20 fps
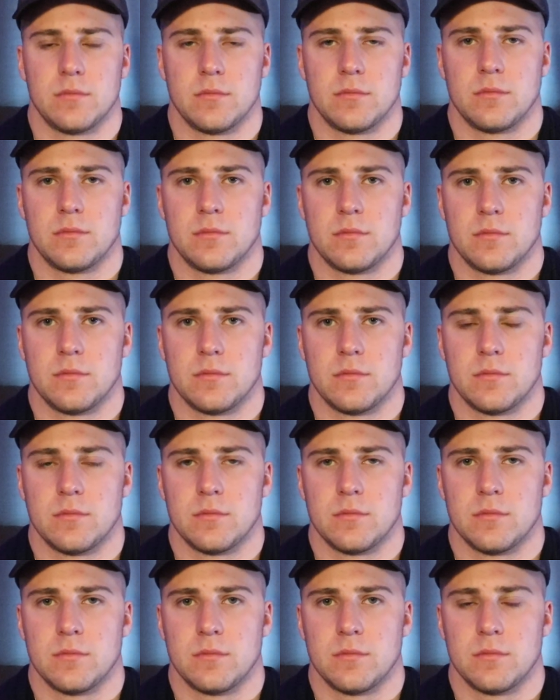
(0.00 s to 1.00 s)

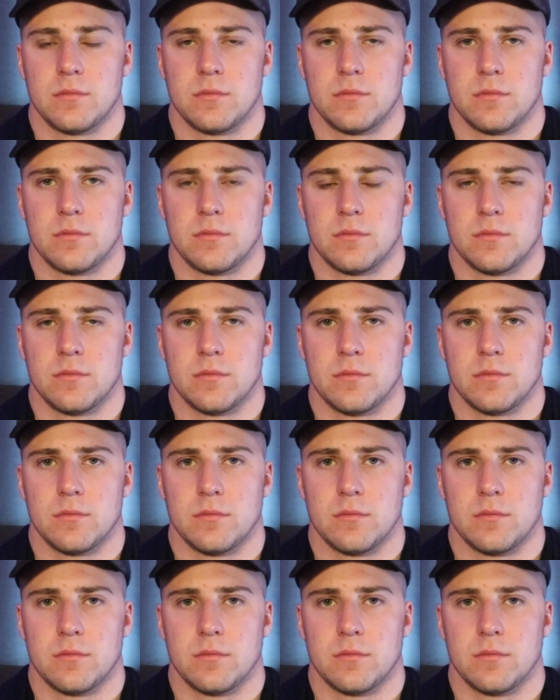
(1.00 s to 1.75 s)
(no one is talking)